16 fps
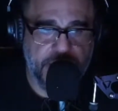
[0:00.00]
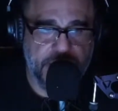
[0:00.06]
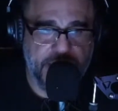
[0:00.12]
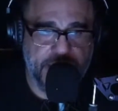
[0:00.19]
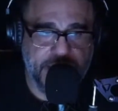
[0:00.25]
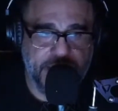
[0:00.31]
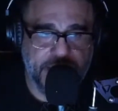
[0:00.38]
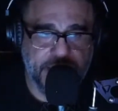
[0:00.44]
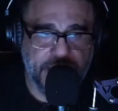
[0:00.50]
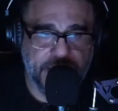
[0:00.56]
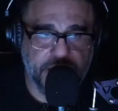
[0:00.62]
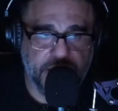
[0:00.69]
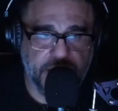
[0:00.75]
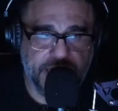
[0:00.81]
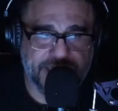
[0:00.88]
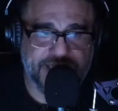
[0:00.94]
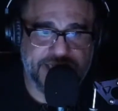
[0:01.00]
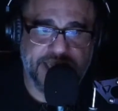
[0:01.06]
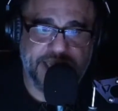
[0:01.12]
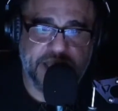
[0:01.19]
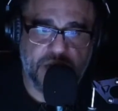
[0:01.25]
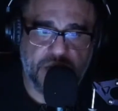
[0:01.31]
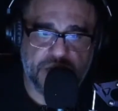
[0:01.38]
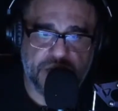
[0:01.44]
And I say that
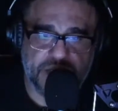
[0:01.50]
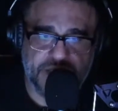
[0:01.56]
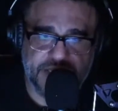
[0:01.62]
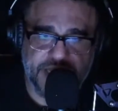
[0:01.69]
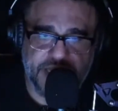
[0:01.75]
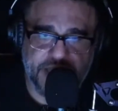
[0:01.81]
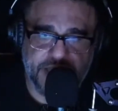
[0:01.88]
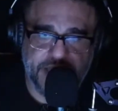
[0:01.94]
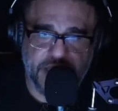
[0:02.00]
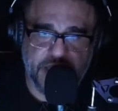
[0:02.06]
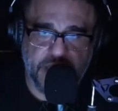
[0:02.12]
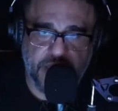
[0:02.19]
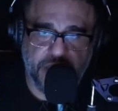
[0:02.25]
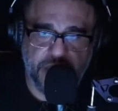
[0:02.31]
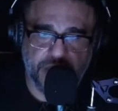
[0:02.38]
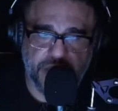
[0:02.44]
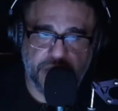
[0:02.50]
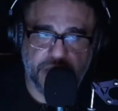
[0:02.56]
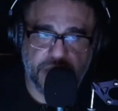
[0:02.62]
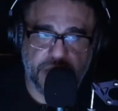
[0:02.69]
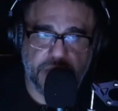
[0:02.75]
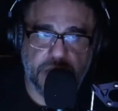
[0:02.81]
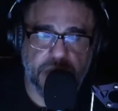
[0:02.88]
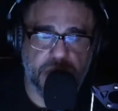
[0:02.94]
all to say that it was
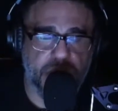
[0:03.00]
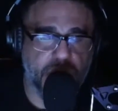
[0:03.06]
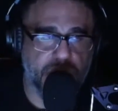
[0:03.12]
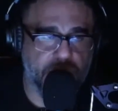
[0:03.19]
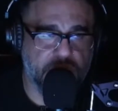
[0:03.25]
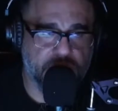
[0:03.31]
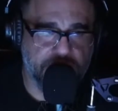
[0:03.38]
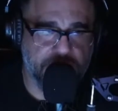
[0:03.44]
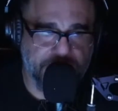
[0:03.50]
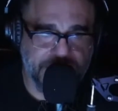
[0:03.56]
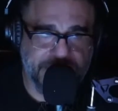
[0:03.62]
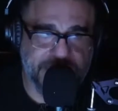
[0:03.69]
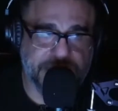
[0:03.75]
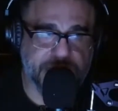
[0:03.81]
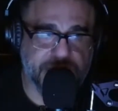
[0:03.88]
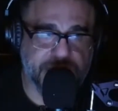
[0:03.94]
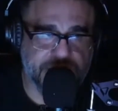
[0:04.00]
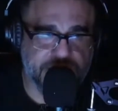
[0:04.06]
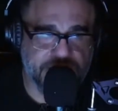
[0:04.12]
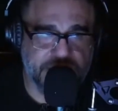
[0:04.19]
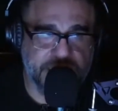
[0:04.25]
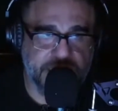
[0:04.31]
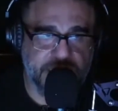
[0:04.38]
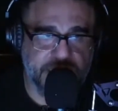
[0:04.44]
amazing to
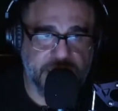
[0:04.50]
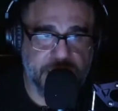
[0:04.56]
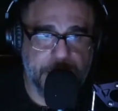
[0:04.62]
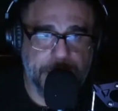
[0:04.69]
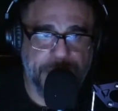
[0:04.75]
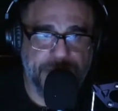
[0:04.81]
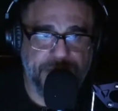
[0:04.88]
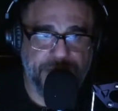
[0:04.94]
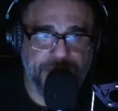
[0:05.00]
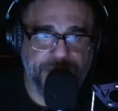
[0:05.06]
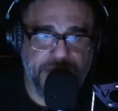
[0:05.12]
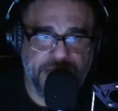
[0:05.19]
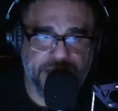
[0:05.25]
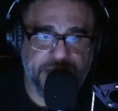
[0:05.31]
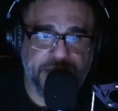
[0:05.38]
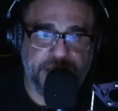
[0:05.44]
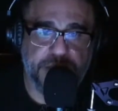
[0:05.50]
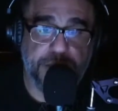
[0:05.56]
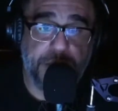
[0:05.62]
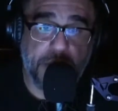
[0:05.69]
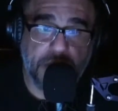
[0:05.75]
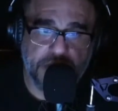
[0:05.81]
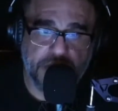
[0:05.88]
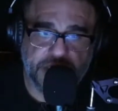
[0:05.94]
see that this
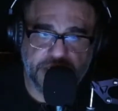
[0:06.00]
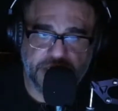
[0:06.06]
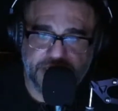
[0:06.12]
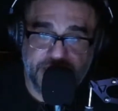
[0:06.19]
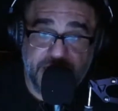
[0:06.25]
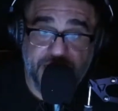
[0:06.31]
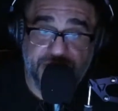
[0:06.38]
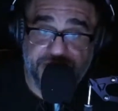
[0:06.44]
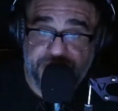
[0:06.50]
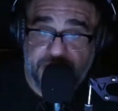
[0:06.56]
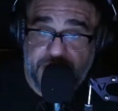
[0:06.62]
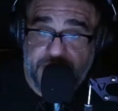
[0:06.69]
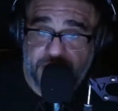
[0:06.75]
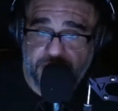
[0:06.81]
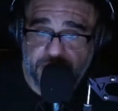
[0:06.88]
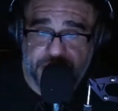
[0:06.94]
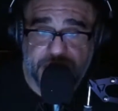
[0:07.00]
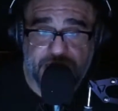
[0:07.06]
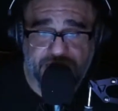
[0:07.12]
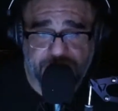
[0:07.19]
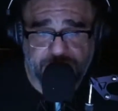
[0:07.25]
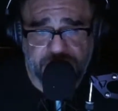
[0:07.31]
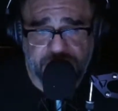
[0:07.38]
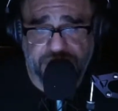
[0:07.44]
person that I followed and have
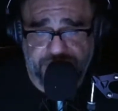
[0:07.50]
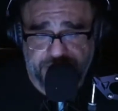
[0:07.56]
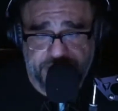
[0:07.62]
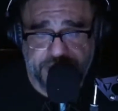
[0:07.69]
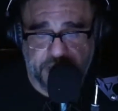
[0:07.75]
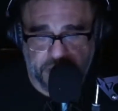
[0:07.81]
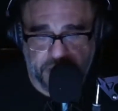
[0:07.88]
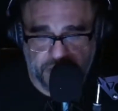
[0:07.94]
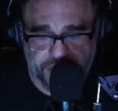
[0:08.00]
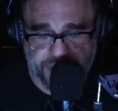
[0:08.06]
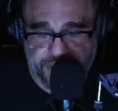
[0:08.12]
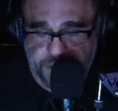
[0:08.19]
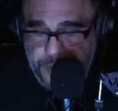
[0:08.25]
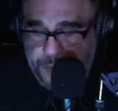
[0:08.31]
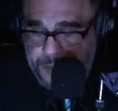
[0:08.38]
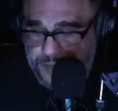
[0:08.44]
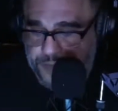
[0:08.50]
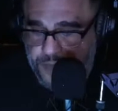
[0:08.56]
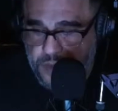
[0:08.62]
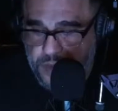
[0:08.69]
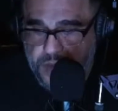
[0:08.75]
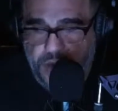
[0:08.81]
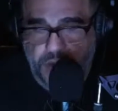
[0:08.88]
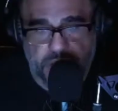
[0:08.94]
been a fan of
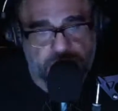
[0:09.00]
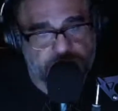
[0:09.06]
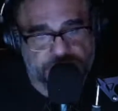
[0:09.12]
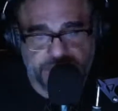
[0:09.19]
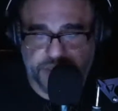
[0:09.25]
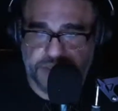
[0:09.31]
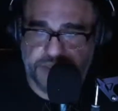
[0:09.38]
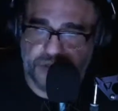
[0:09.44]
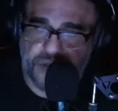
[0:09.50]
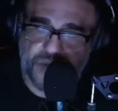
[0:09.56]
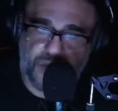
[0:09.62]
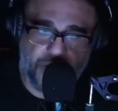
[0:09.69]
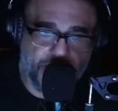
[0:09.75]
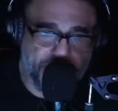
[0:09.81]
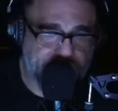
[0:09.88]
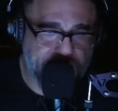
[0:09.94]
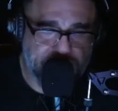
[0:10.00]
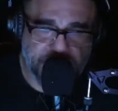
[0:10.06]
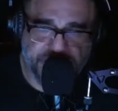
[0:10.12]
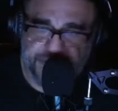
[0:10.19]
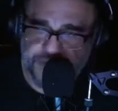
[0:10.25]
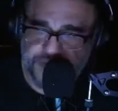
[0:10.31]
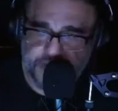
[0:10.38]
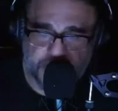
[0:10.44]
was just a regular
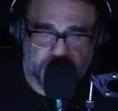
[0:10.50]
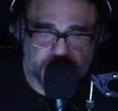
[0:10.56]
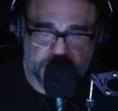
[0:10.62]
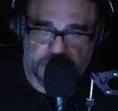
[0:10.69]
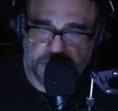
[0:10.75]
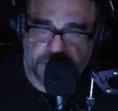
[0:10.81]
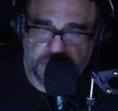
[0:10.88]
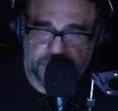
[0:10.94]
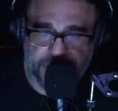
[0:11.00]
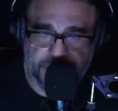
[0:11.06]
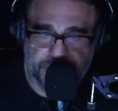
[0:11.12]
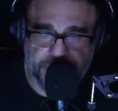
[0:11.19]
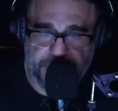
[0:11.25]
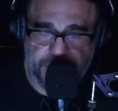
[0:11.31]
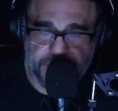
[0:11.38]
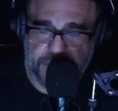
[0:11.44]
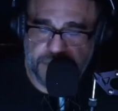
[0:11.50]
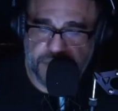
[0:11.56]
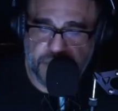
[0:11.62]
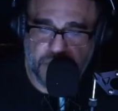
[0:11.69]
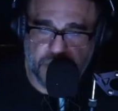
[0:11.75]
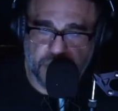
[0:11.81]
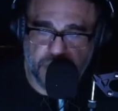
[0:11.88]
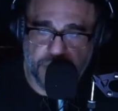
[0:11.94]
fucking dude.
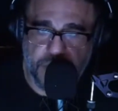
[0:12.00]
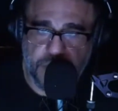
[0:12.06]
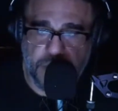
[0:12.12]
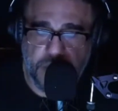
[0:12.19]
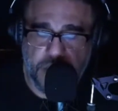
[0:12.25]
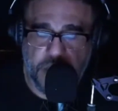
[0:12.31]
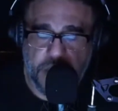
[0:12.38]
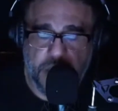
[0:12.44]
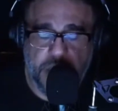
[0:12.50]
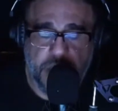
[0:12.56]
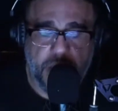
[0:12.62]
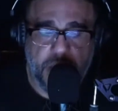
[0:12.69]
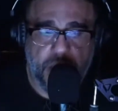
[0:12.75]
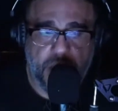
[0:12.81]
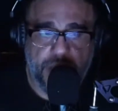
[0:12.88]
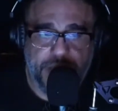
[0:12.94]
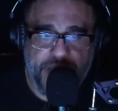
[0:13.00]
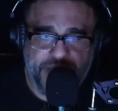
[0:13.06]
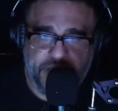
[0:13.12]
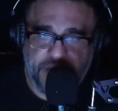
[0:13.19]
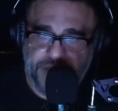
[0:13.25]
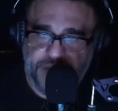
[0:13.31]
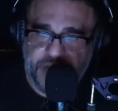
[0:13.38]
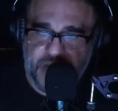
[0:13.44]
So we had a
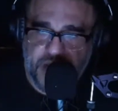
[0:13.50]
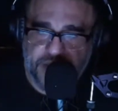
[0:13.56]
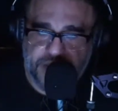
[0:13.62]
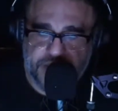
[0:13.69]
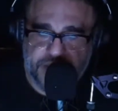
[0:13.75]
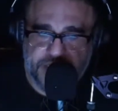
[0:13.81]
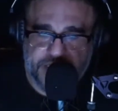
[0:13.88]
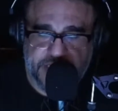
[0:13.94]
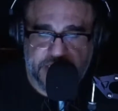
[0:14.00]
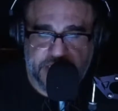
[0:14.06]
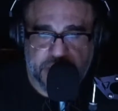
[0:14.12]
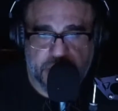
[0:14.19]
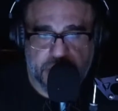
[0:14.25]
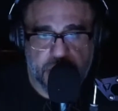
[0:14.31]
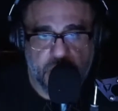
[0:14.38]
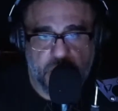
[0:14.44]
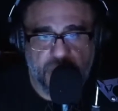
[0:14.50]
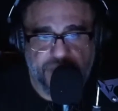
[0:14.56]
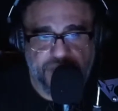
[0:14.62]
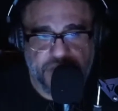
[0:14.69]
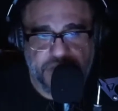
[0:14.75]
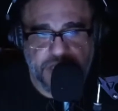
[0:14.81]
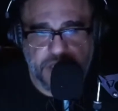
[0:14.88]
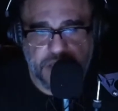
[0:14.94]
great conversation.
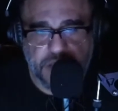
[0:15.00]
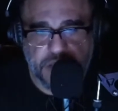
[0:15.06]
Hopefully,